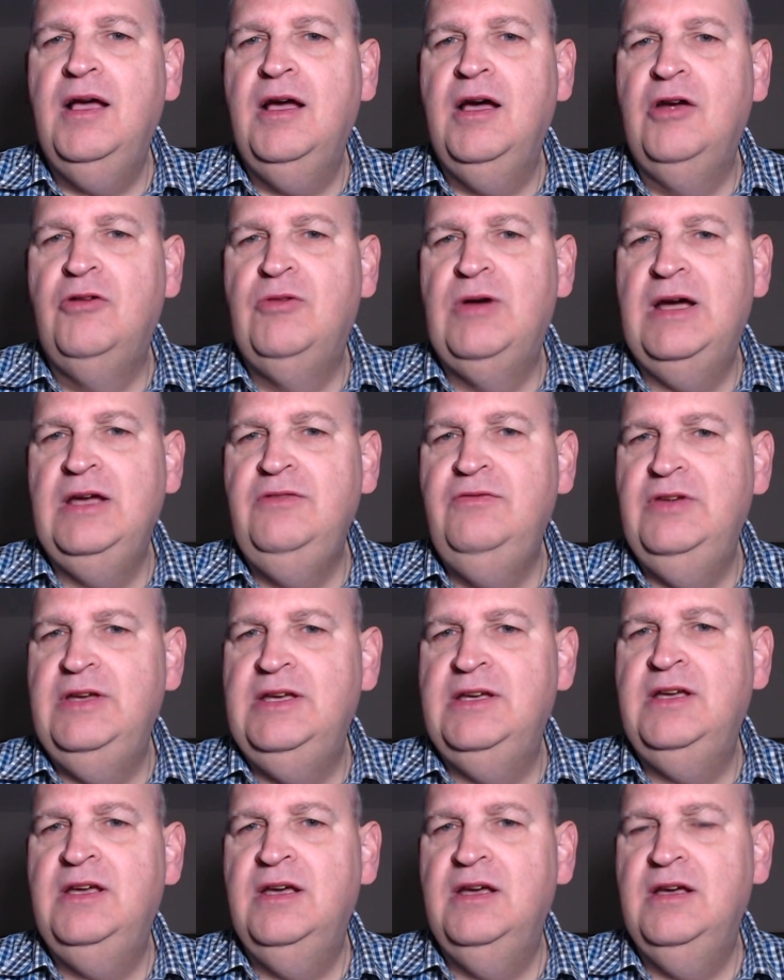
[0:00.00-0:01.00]

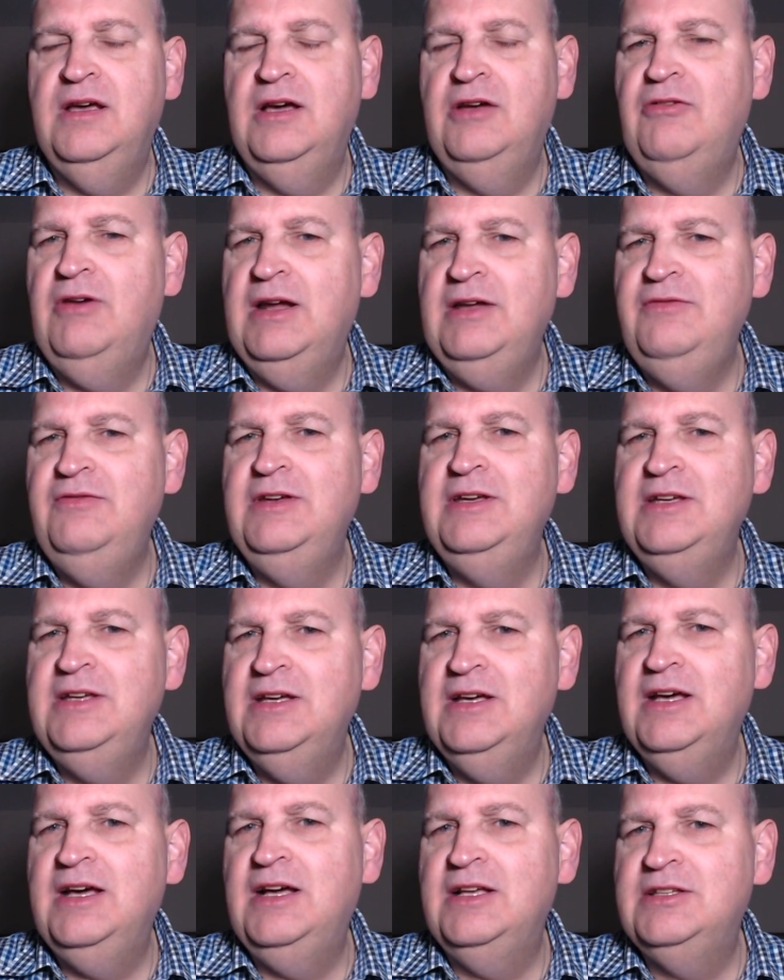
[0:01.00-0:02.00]
Arriving
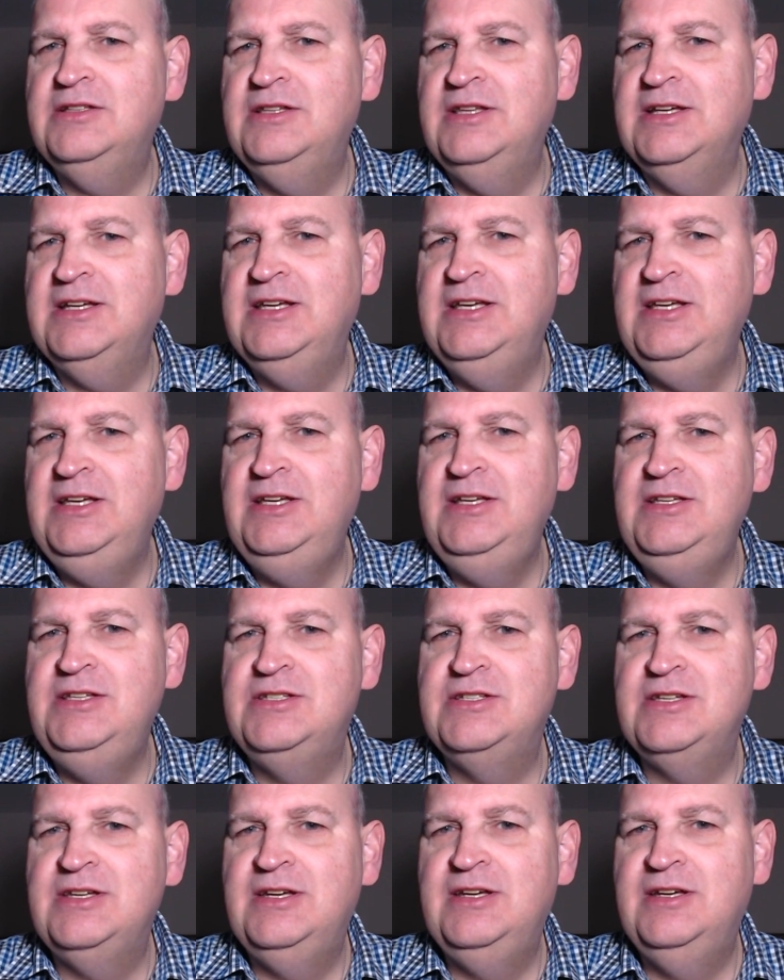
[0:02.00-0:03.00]
at the
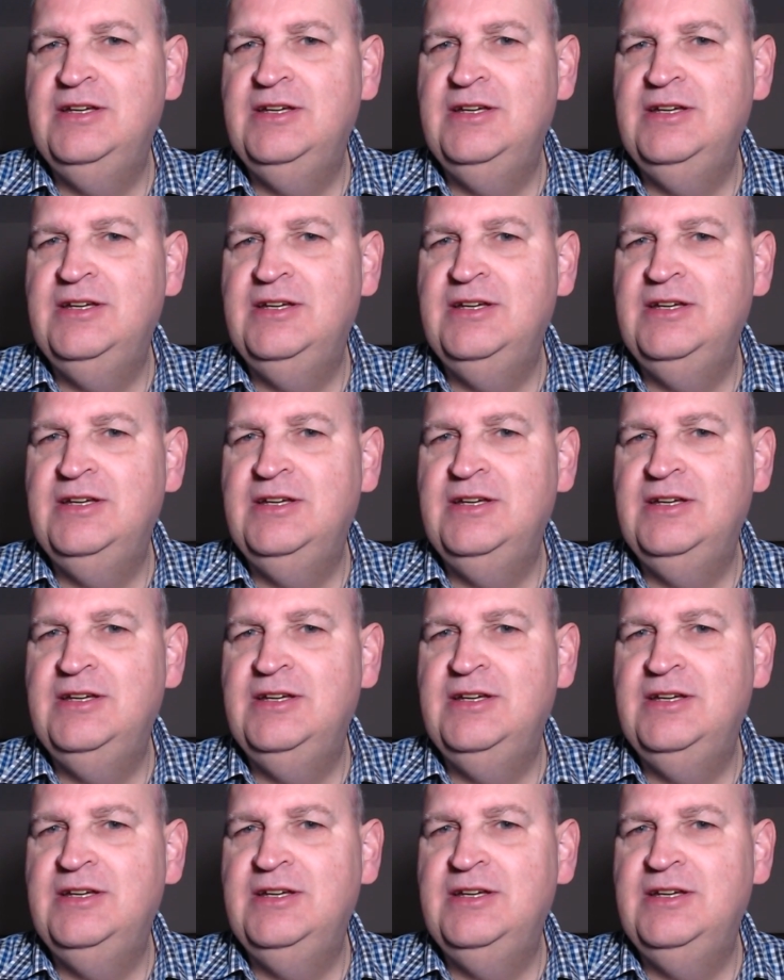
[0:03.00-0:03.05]
Keys.